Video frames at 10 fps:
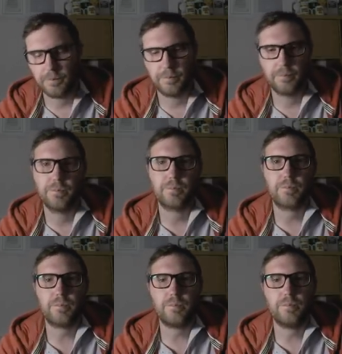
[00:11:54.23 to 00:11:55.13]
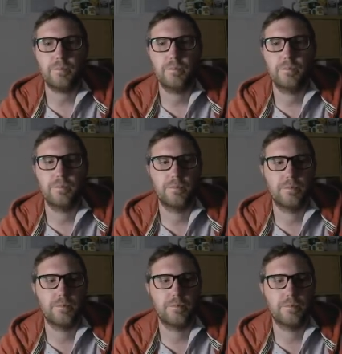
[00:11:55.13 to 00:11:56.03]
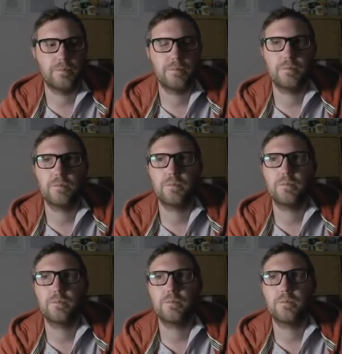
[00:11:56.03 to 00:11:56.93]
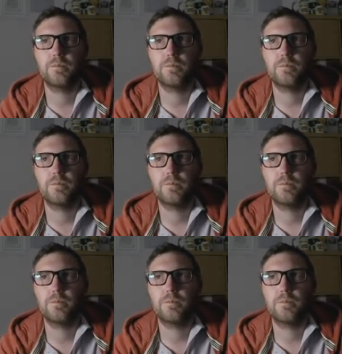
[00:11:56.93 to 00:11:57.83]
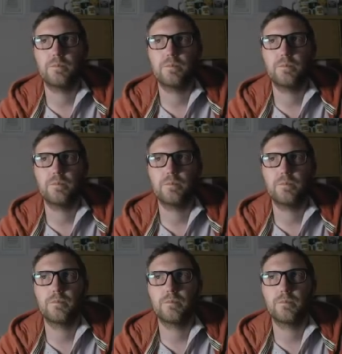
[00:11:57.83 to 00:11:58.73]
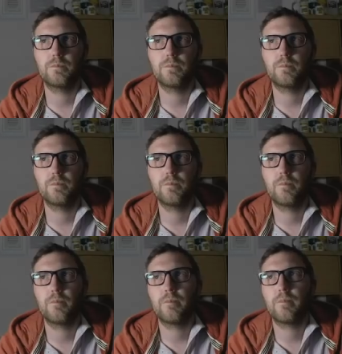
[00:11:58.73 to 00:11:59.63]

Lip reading: [no speech]